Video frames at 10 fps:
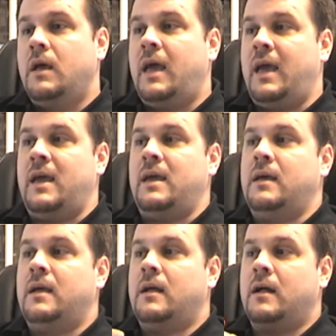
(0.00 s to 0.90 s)
a
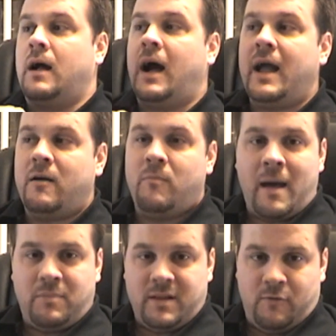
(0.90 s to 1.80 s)
higher
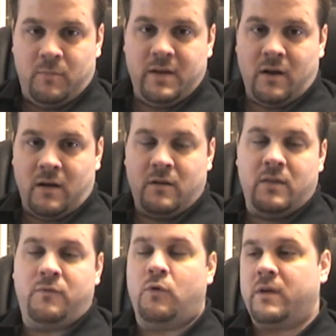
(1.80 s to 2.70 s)
map level beyond
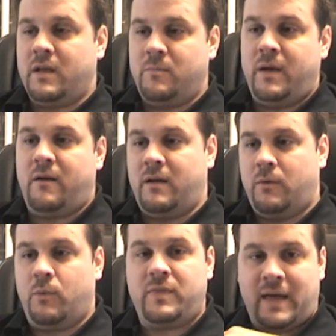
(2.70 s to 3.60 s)
the 4 gig
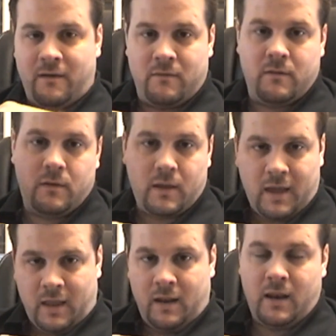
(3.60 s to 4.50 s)
barrier without
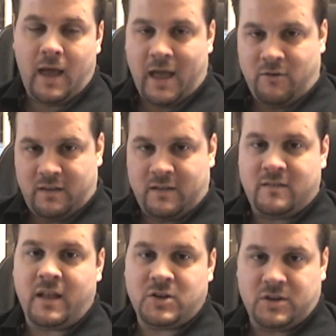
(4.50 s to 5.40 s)
an address
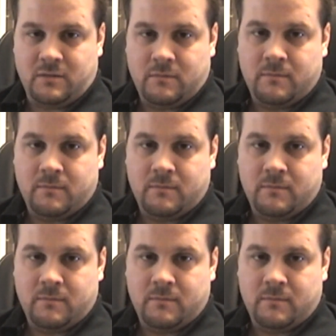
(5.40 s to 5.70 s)
extension.